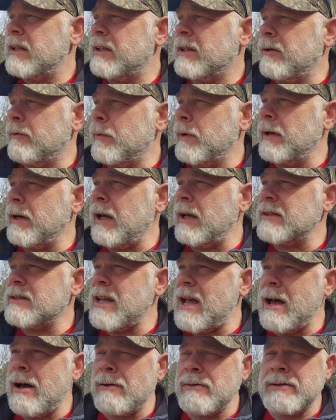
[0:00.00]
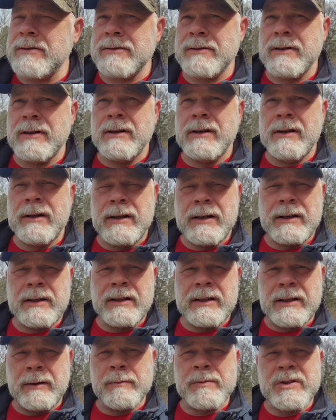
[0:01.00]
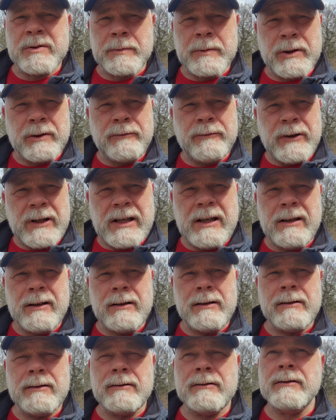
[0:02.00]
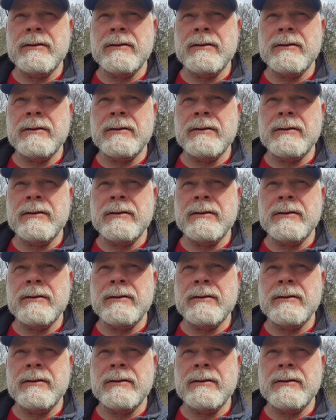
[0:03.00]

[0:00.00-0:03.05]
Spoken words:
give them a nice house, give them some good feed,